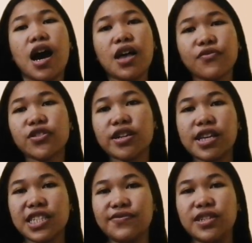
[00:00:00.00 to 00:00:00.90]
and for
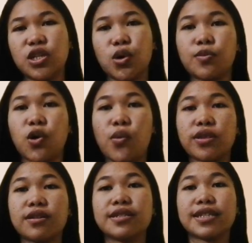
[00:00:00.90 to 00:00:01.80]
today's video I'm
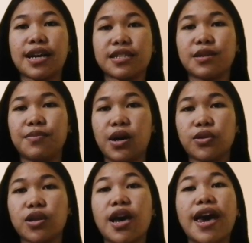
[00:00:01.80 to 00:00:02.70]
going to discuss
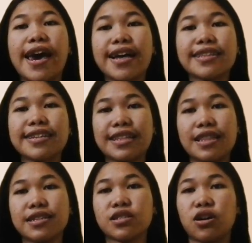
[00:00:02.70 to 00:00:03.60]
about health
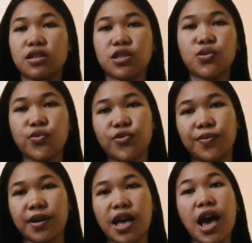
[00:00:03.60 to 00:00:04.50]
illness continuum.